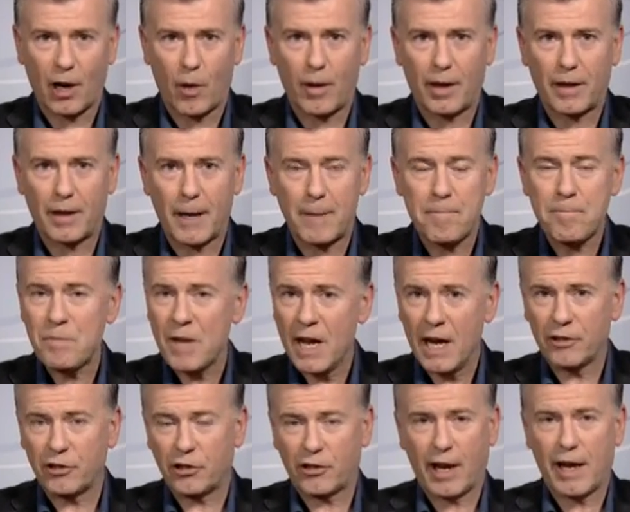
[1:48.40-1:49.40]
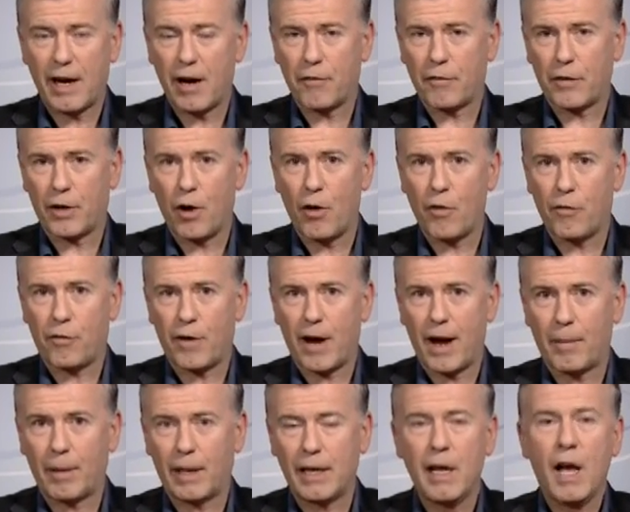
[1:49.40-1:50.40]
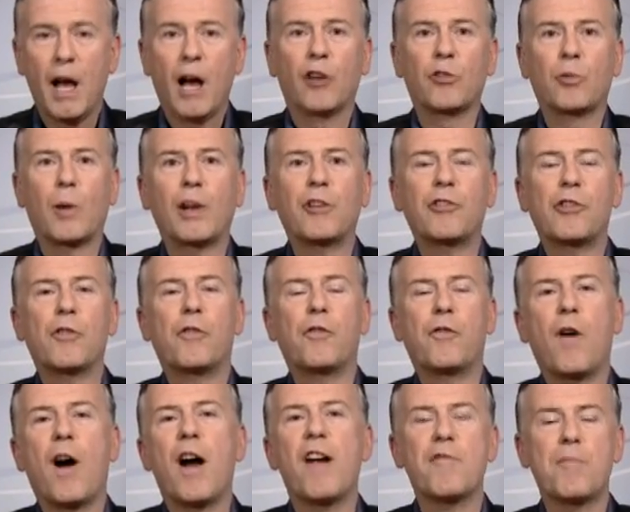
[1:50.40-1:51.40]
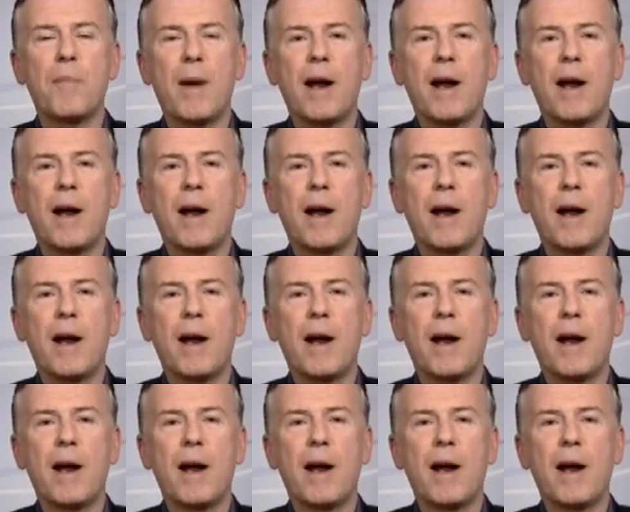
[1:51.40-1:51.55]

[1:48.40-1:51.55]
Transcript: going there. It's a day out for the whole family, as well as the five